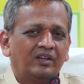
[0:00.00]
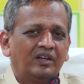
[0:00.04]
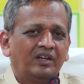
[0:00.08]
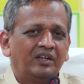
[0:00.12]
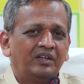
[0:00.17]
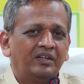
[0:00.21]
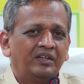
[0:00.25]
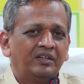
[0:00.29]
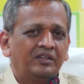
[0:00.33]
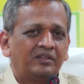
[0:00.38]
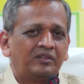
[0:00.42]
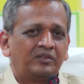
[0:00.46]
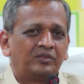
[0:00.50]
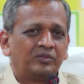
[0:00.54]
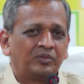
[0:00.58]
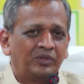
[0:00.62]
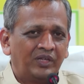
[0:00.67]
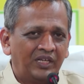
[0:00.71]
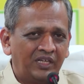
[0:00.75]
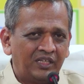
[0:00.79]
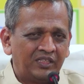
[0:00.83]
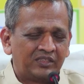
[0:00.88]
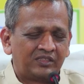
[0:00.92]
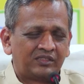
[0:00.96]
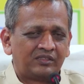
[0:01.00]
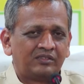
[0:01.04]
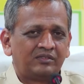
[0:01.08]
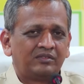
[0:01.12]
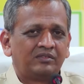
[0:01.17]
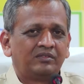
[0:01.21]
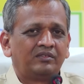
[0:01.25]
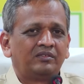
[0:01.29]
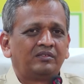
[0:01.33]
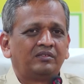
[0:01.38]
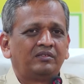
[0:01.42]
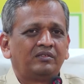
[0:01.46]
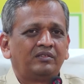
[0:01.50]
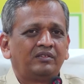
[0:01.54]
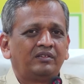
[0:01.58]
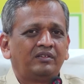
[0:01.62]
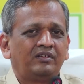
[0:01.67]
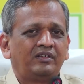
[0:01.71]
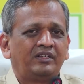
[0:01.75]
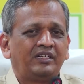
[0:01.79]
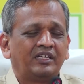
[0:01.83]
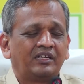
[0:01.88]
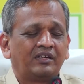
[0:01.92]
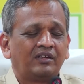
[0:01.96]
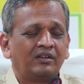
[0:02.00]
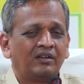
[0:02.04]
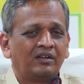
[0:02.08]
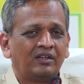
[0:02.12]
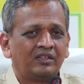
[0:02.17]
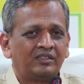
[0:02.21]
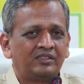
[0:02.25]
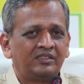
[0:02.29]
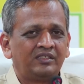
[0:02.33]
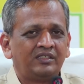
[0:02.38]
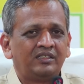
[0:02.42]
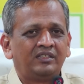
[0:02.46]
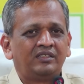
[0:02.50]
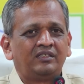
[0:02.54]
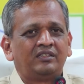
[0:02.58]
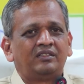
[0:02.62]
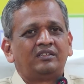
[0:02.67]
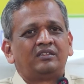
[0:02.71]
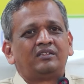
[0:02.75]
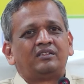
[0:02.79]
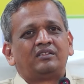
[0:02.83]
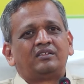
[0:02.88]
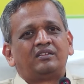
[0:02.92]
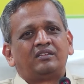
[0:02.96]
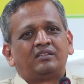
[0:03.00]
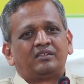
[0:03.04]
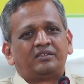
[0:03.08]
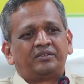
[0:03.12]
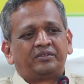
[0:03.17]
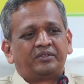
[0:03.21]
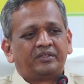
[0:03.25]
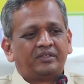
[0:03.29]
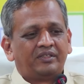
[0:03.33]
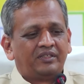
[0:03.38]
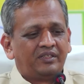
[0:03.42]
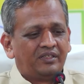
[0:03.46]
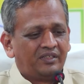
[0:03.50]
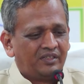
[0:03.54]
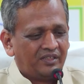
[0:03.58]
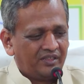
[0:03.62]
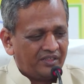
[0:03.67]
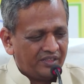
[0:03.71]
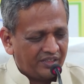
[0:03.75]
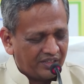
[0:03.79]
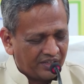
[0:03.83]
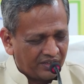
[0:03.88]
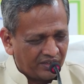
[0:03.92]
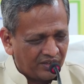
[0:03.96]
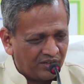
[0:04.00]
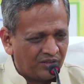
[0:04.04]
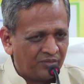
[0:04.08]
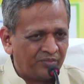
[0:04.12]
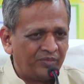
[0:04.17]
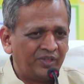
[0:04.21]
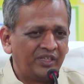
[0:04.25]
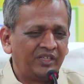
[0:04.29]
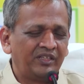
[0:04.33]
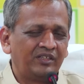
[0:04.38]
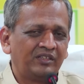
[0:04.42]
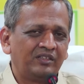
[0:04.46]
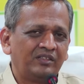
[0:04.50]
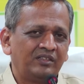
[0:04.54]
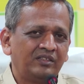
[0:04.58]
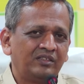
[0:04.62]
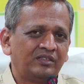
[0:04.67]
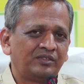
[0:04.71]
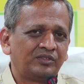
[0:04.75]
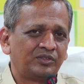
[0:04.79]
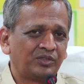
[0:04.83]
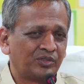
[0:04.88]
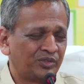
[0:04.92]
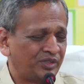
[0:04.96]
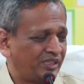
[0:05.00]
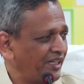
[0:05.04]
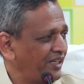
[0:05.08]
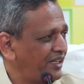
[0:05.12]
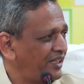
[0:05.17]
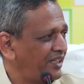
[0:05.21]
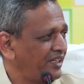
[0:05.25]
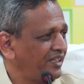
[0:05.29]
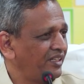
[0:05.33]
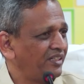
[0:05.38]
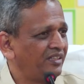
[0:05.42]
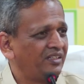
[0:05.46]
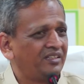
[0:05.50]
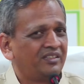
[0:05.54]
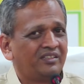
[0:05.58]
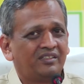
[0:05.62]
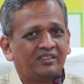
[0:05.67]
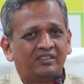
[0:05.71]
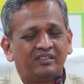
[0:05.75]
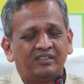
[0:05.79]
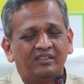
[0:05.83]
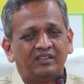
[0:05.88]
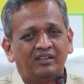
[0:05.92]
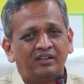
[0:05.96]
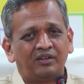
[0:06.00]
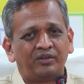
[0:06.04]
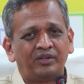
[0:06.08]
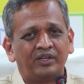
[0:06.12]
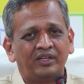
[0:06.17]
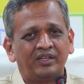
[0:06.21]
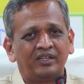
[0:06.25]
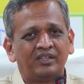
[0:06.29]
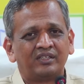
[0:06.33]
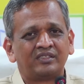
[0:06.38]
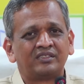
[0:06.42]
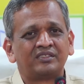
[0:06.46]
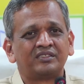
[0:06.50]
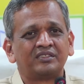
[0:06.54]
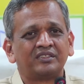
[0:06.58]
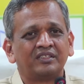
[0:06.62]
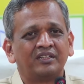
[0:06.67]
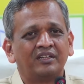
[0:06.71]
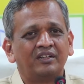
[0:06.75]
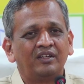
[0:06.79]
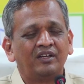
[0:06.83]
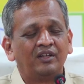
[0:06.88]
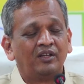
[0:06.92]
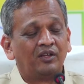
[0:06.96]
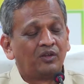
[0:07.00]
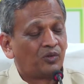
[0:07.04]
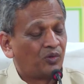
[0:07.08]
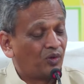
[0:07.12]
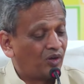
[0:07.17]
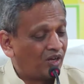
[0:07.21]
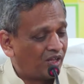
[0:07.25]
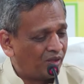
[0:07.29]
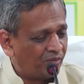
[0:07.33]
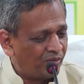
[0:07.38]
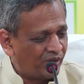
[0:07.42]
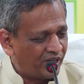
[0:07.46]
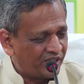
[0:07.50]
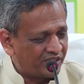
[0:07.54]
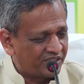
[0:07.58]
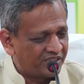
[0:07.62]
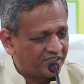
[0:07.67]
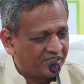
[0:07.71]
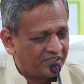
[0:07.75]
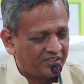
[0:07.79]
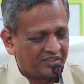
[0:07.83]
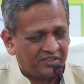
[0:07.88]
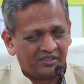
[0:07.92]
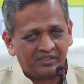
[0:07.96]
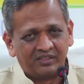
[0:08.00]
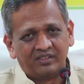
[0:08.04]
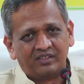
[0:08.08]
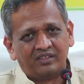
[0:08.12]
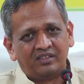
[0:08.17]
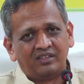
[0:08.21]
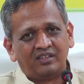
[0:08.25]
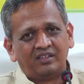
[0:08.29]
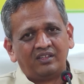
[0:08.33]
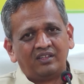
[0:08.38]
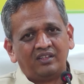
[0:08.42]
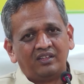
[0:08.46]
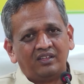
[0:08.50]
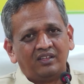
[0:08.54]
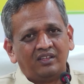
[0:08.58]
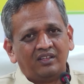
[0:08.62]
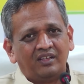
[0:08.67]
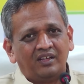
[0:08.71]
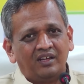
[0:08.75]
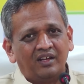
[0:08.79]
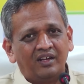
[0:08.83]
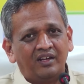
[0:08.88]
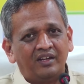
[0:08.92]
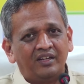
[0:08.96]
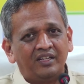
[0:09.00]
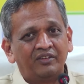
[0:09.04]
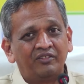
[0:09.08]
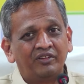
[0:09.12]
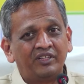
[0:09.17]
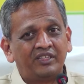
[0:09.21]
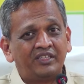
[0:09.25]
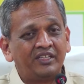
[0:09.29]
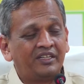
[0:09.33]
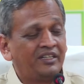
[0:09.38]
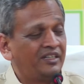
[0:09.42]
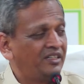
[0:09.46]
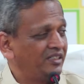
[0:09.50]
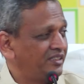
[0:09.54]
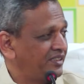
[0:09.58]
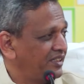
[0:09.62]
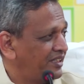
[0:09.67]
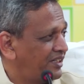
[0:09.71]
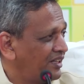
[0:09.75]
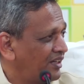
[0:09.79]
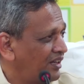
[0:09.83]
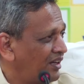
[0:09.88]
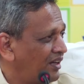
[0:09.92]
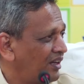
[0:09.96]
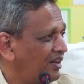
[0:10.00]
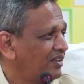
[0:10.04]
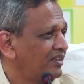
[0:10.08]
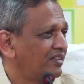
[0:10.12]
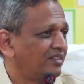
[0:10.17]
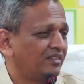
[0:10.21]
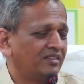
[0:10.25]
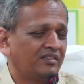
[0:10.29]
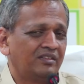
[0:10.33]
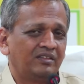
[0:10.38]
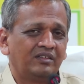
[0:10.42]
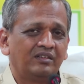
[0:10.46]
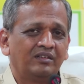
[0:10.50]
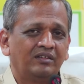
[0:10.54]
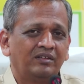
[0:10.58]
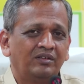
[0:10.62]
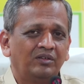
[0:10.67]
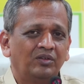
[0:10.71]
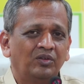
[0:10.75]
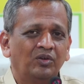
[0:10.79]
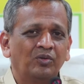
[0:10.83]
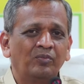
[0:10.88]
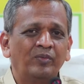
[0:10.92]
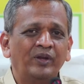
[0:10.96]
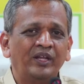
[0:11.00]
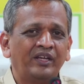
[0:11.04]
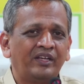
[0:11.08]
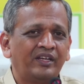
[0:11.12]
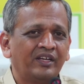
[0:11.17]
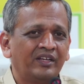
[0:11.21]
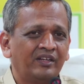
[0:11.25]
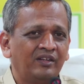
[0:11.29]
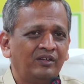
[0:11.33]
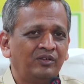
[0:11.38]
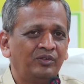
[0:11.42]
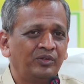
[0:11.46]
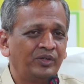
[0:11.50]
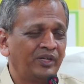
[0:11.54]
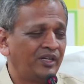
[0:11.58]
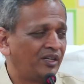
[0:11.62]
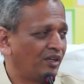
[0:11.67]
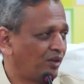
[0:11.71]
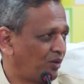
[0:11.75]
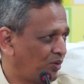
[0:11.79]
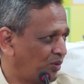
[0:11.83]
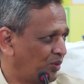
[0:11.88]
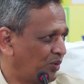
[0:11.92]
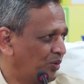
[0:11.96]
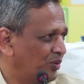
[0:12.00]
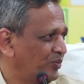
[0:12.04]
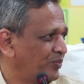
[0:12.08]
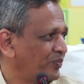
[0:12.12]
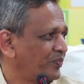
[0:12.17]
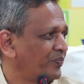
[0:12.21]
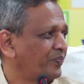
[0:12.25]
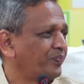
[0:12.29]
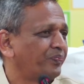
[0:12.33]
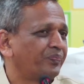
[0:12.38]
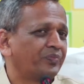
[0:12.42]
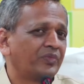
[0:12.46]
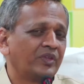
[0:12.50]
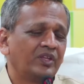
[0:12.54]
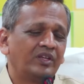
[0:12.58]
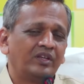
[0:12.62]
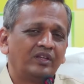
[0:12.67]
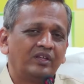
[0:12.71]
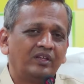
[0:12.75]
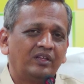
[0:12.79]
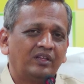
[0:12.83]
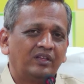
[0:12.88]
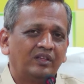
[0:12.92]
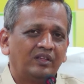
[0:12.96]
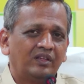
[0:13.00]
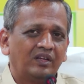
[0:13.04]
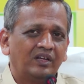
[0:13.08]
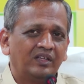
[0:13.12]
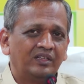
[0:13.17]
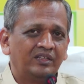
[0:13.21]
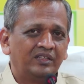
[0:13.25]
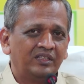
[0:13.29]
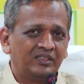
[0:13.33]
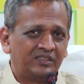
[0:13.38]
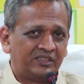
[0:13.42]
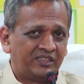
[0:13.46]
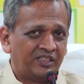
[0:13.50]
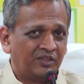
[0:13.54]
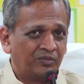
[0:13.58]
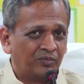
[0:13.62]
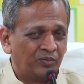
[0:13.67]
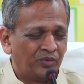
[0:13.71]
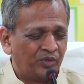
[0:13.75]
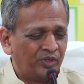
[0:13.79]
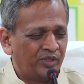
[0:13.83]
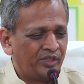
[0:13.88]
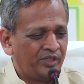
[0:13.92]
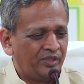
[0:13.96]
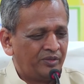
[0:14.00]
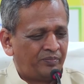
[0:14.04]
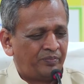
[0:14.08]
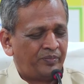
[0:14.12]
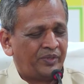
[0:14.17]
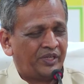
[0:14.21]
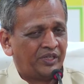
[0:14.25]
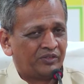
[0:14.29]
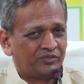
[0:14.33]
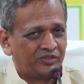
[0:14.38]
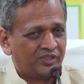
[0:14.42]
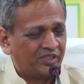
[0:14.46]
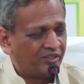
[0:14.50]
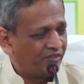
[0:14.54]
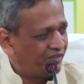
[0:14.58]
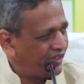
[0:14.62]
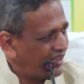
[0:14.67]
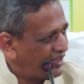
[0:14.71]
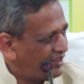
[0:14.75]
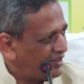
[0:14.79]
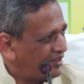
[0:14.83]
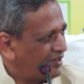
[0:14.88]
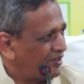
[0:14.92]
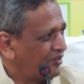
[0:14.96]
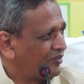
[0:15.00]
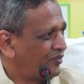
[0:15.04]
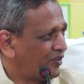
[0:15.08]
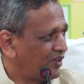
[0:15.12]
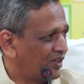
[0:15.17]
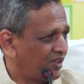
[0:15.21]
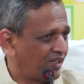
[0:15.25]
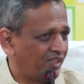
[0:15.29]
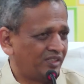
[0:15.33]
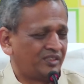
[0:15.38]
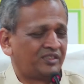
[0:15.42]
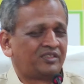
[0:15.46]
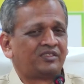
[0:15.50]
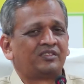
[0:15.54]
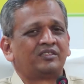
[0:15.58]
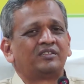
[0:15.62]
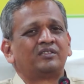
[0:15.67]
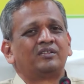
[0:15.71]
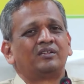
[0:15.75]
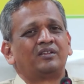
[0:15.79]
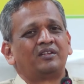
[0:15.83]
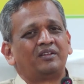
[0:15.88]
And today's technology, economy, society requires collaboration and everything digital. Nobody can do it alone. And this MOE paves the way for us